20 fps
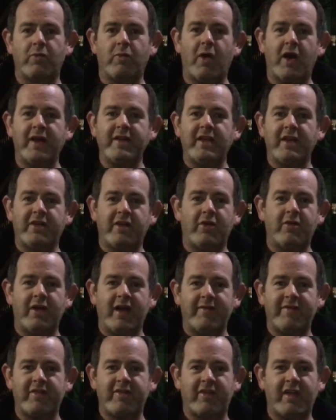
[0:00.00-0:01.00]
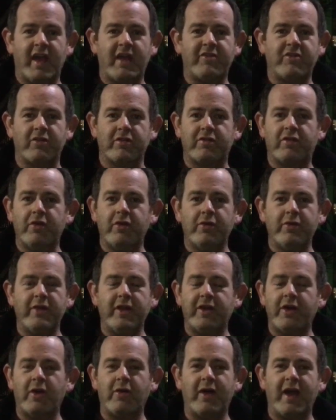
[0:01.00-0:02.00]
One, you don't have a schedule. Two,
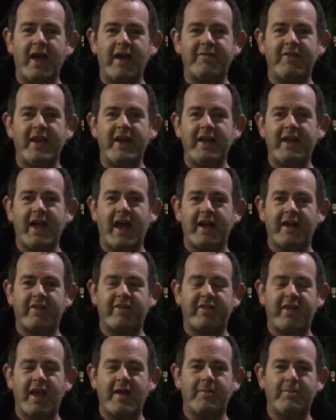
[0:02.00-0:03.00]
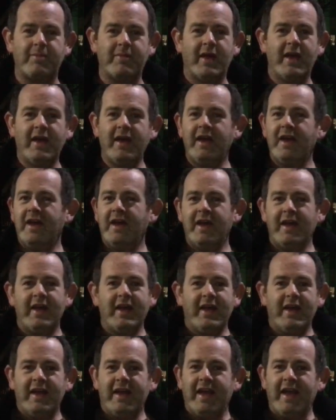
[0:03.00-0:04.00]
you don't have any kind of set
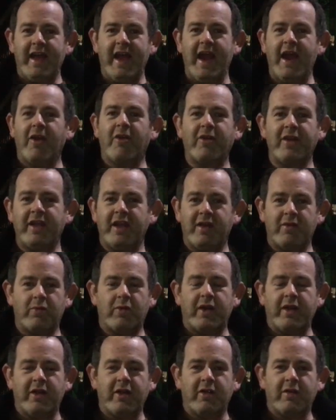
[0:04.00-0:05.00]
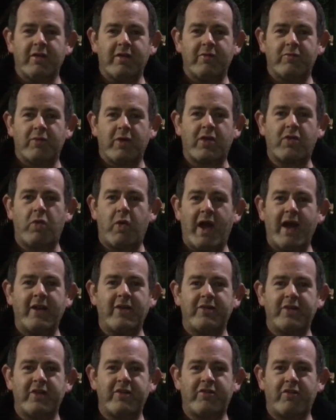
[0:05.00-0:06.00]
area where you're
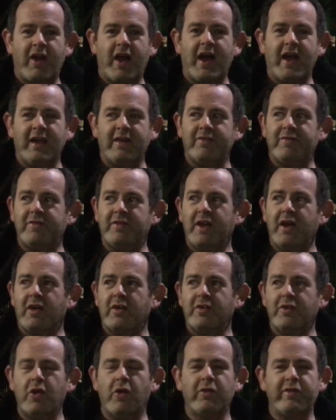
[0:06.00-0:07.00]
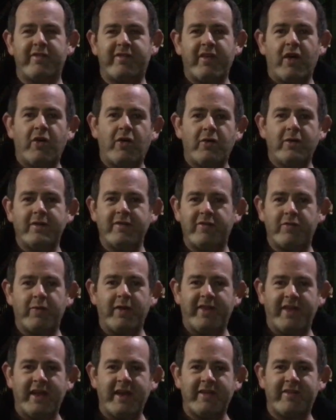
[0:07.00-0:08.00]
required to drive. No, no zones
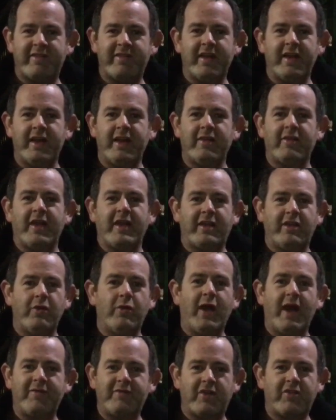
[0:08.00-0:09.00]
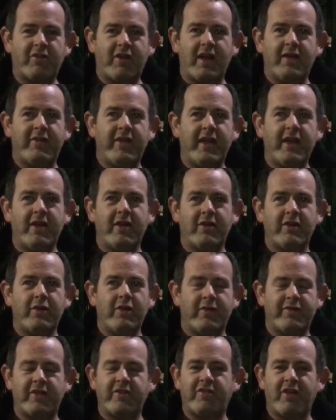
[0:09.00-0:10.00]
within a city, like you have to drive here,
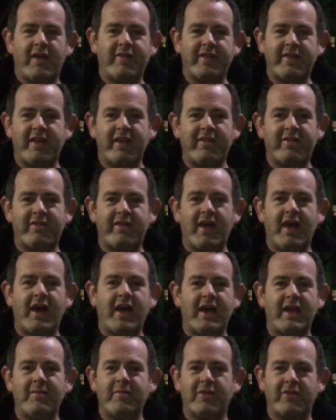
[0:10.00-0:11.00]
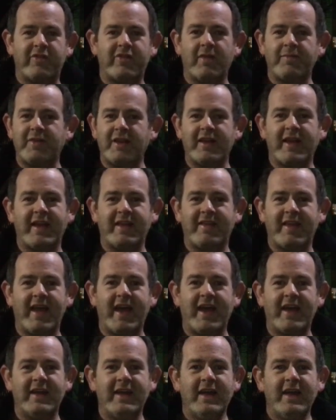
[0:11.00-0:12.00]
you have to drive at this time, or something like
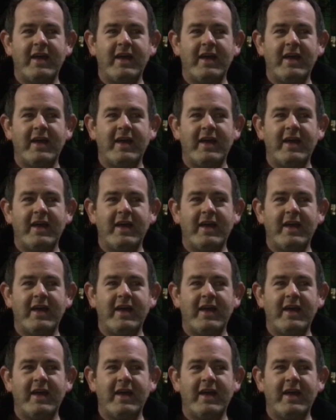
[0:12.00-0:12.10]
that.